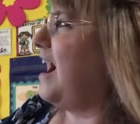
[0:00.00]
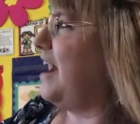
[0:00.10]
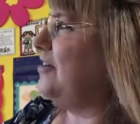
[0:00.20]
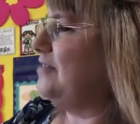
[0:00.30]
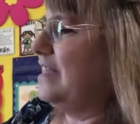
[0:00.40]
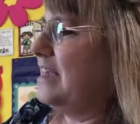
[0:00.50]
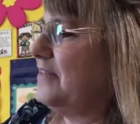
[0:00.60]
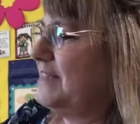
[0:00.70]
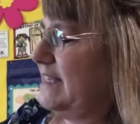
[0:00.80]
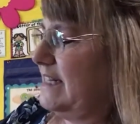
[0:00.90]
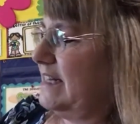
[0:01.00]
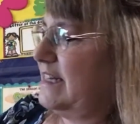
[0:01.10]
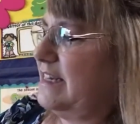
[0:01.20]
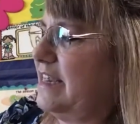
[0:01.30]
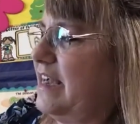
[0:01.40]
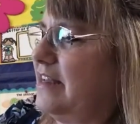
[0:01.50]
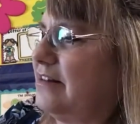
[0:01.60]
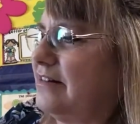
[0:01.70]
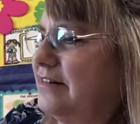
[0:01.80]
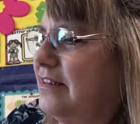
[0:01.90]
I don't think I've seen any yet.
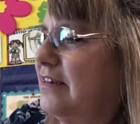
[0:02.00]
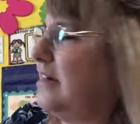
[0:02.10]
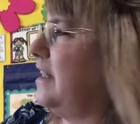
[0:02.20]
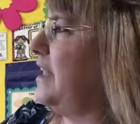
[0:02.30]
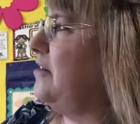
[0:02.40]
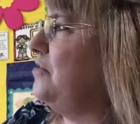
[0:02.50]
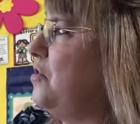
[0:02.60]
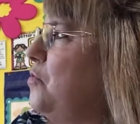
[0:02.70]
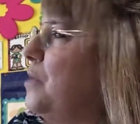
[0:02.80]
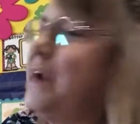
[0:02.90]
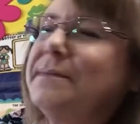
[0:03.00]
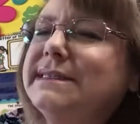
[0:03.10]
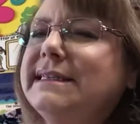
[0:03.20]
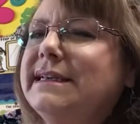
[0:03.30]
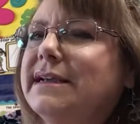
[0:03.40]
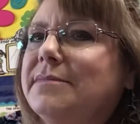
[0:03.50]
I don't know what I'm seeing.